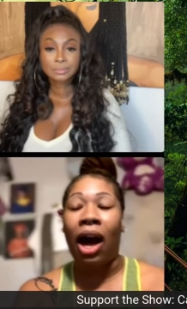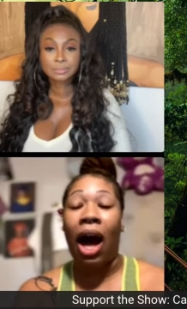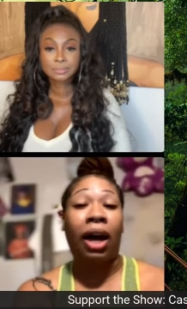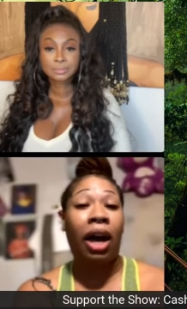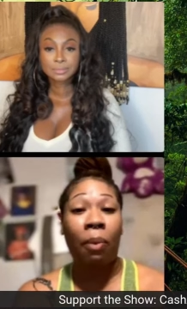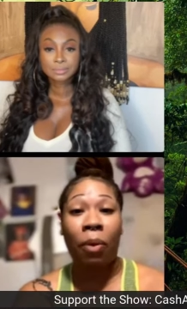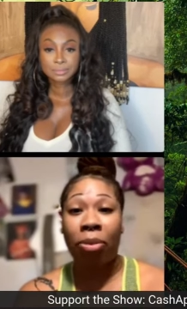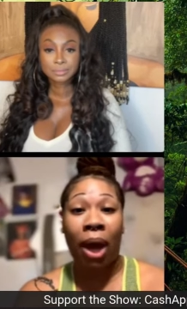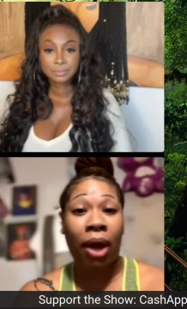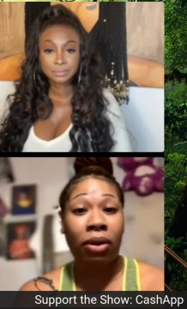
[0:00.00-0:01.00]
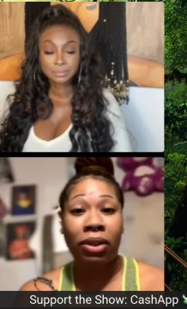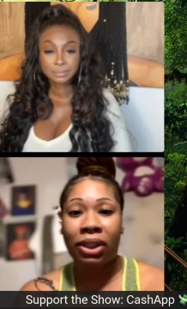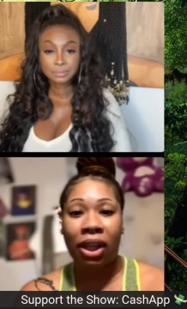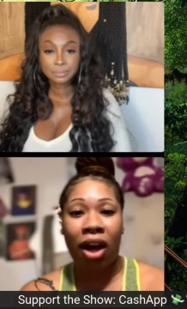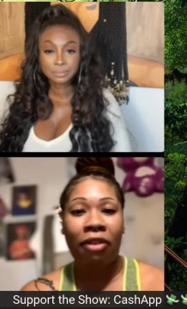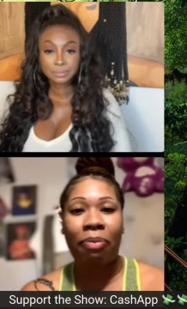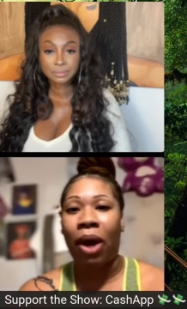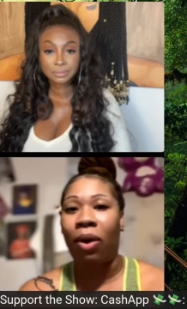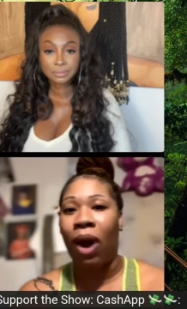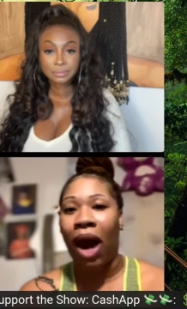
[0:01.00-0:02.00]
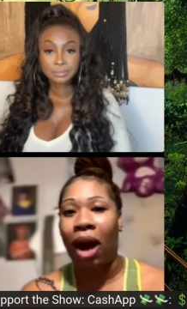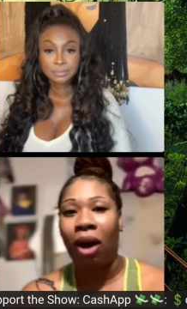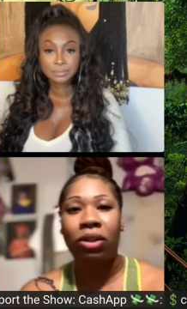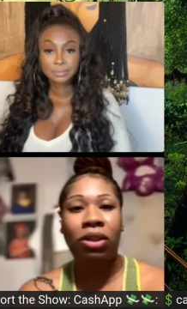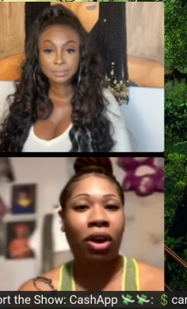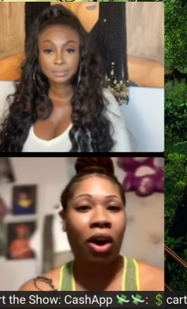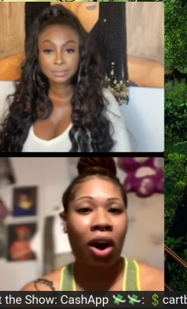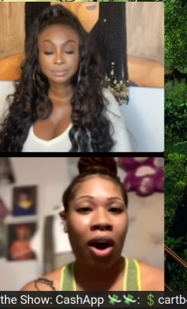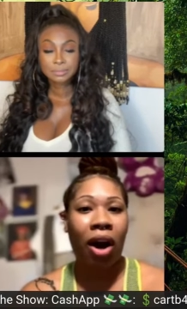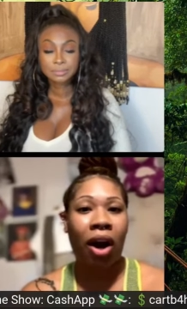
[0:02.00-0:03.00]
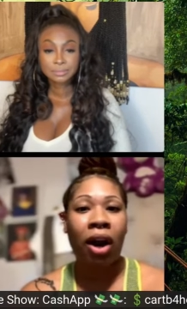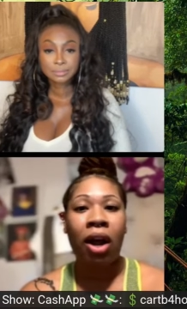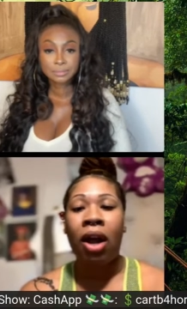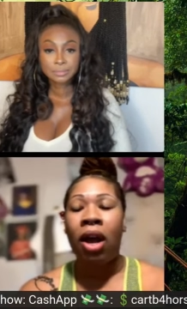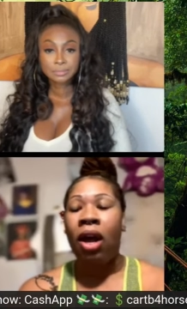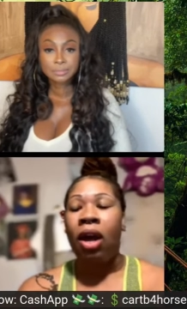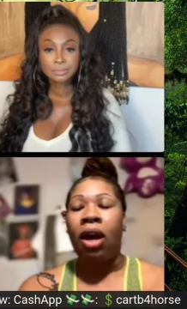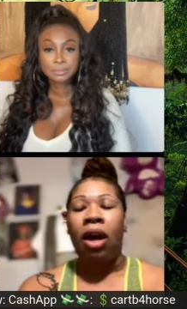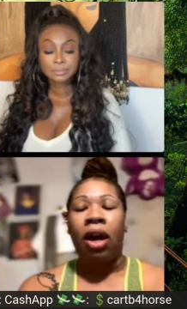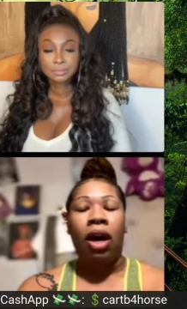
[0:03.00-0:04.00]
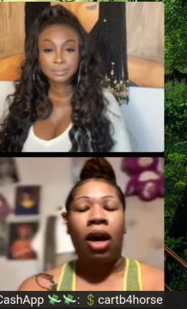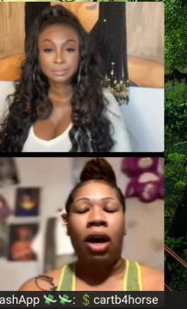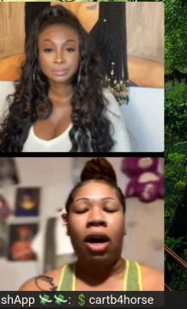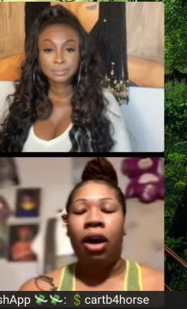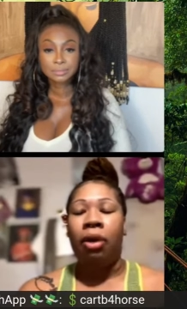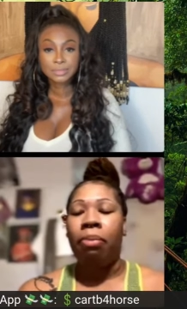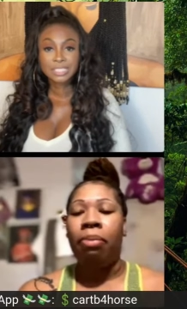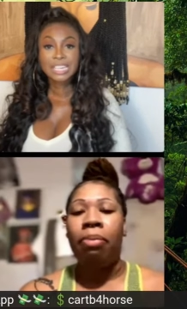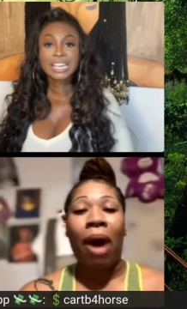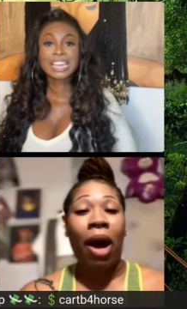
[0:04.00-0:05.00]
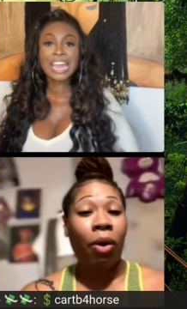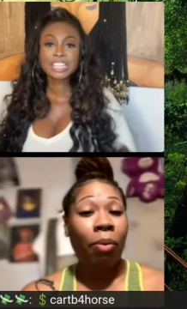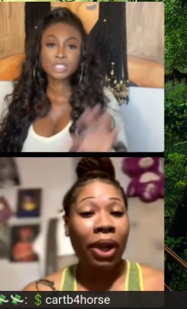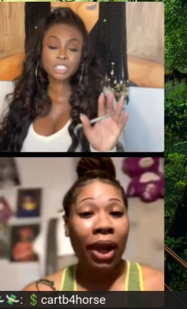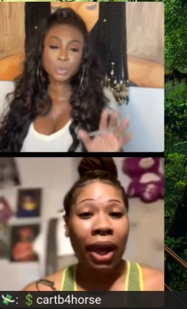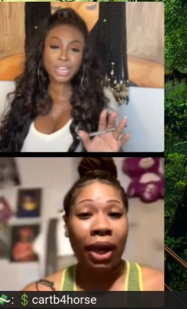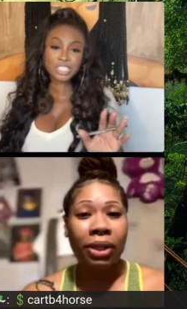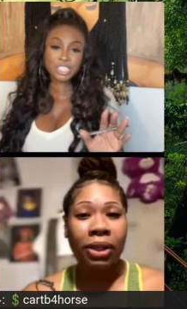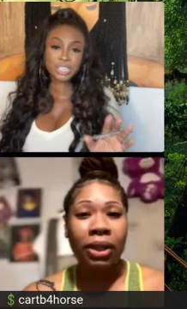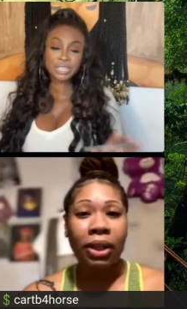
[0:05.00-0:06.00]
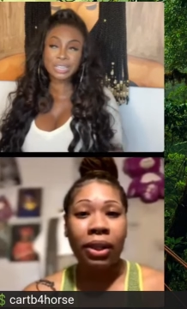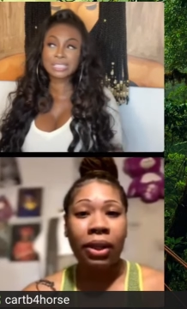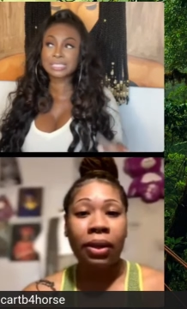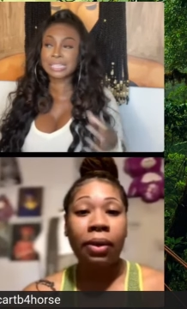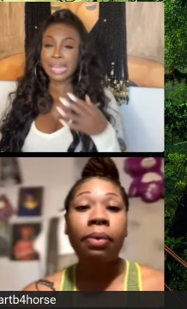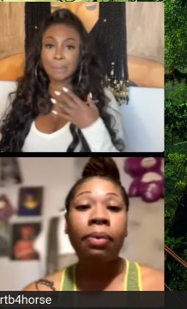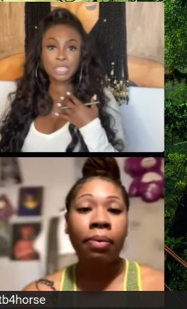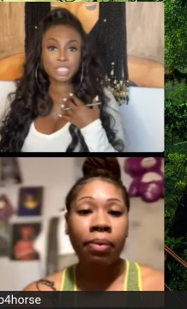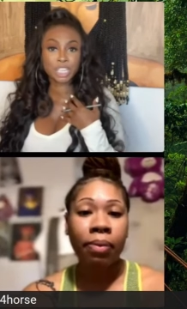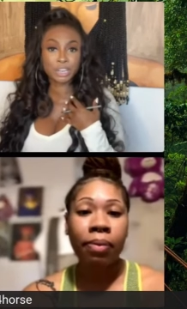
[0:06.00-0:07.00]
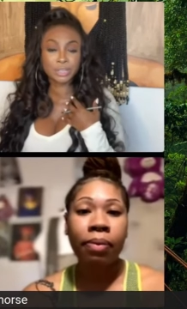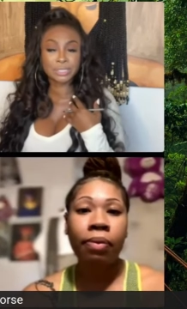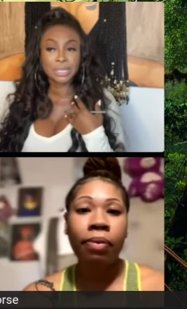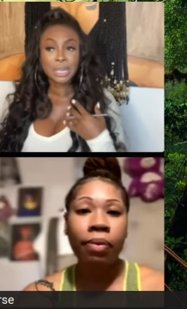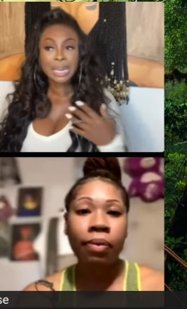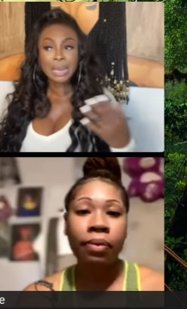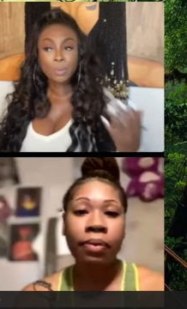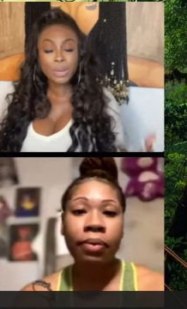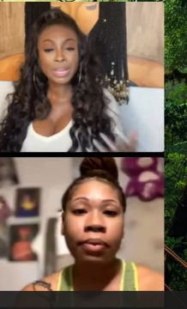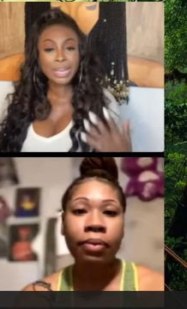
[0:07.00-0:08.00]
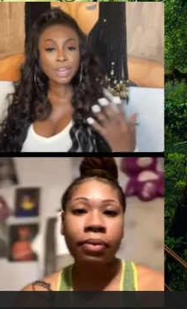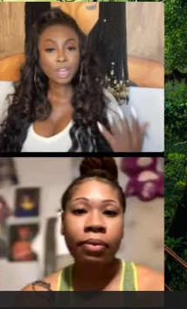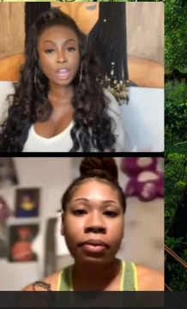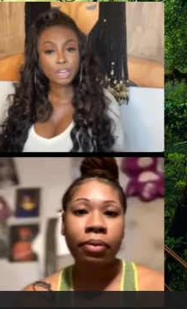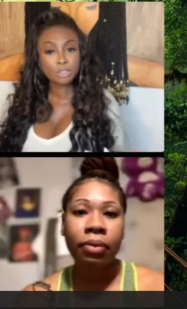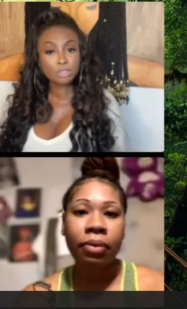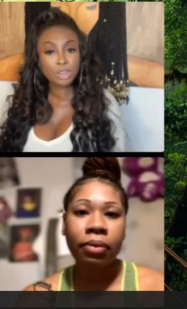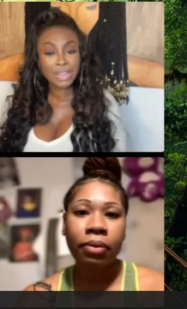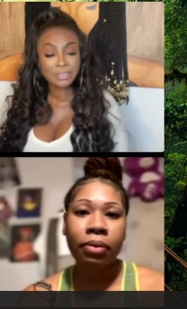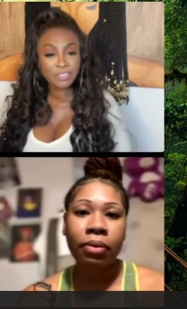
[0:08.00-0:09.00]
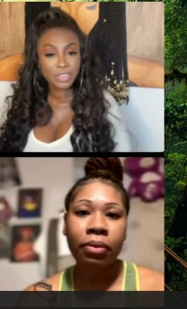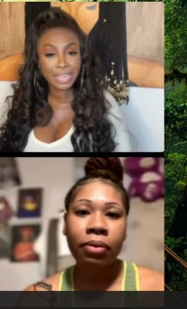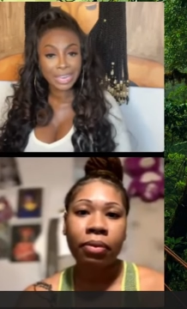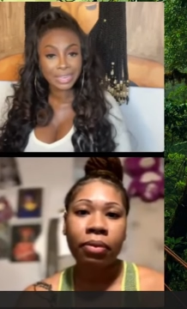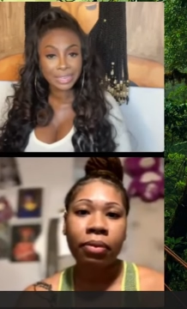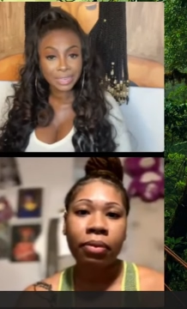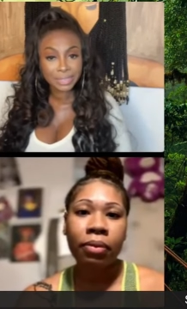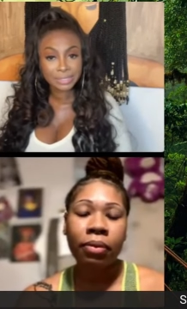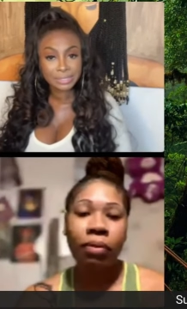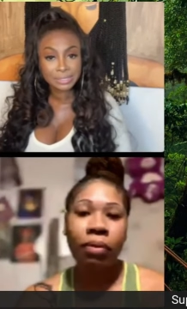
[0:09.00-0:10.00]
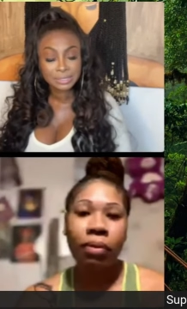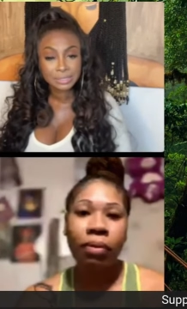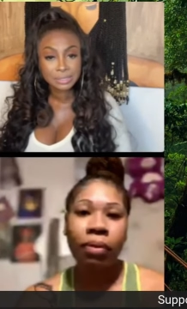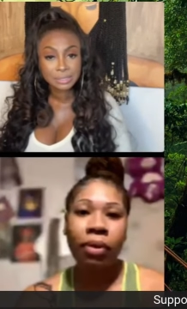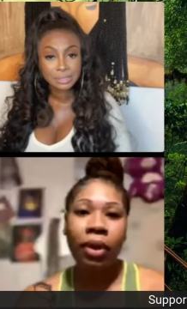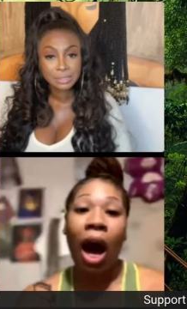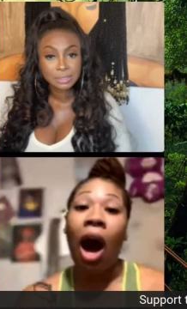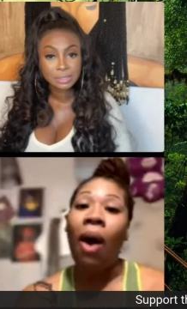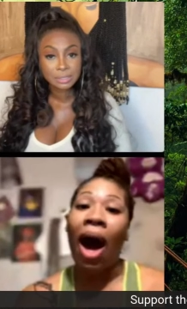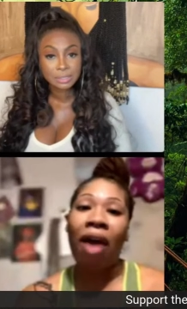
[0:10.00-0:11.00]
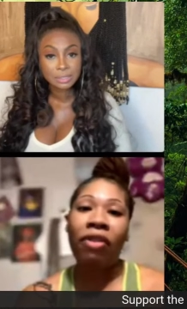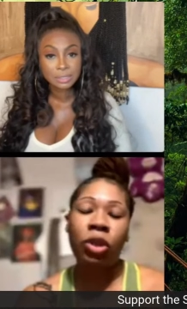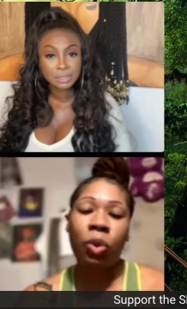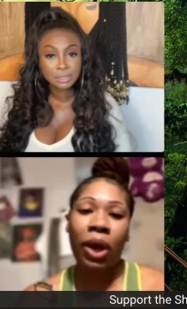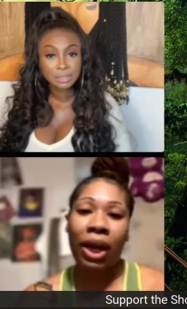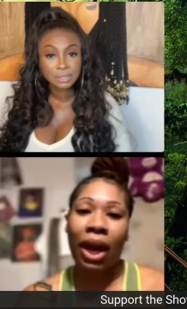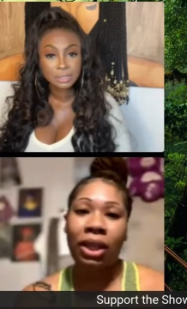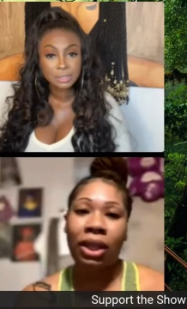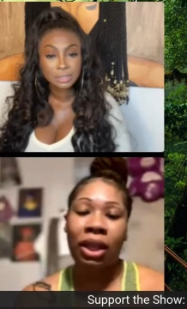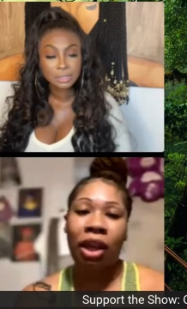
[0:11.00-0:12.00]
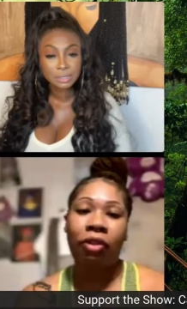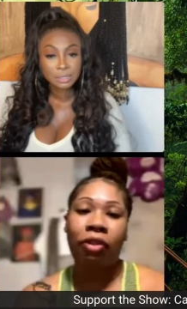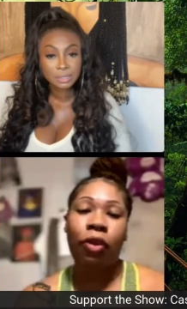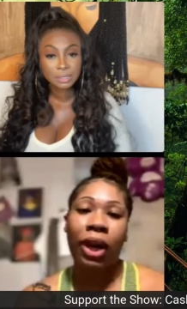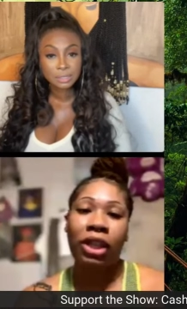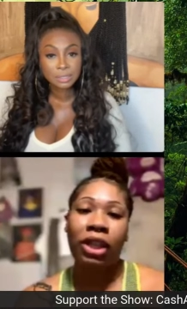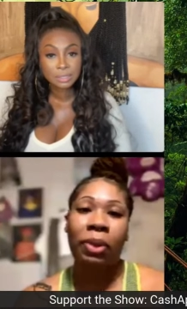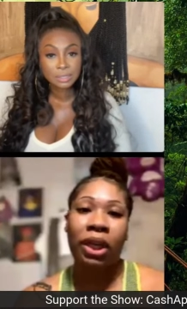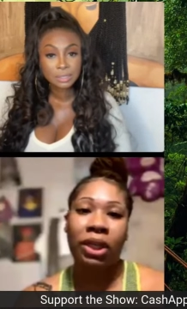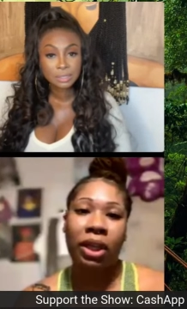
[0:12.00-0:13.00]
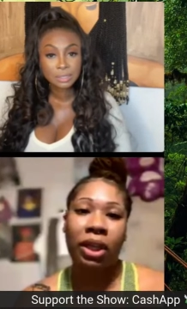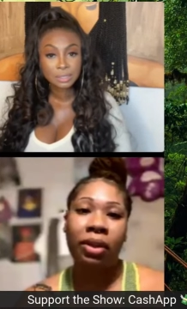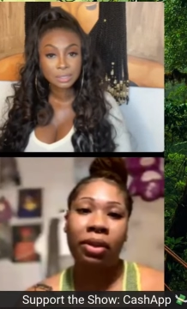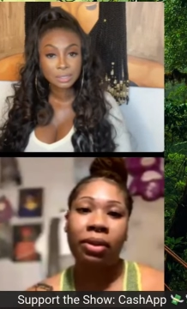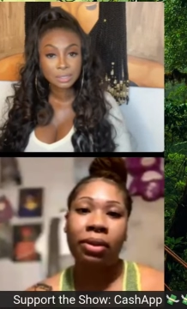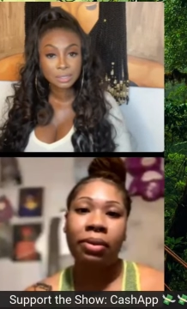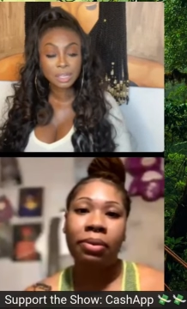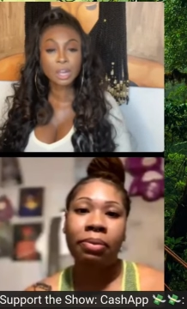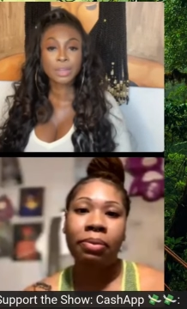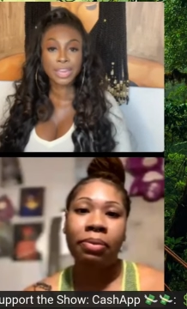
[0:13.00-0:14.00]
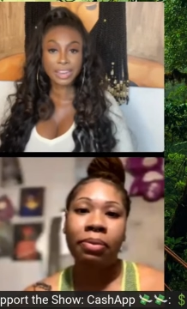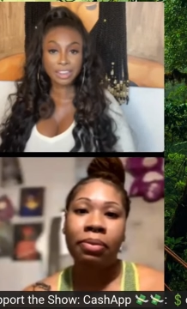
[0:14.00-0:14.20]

Speaker 1: I come with my own stuff, my own house, car. Um, Can I ask you this question? this is, I'm just curious. What kind of car do you drive to fit eight kids? Oh, I have a 2019 Ford Expedition. Okay,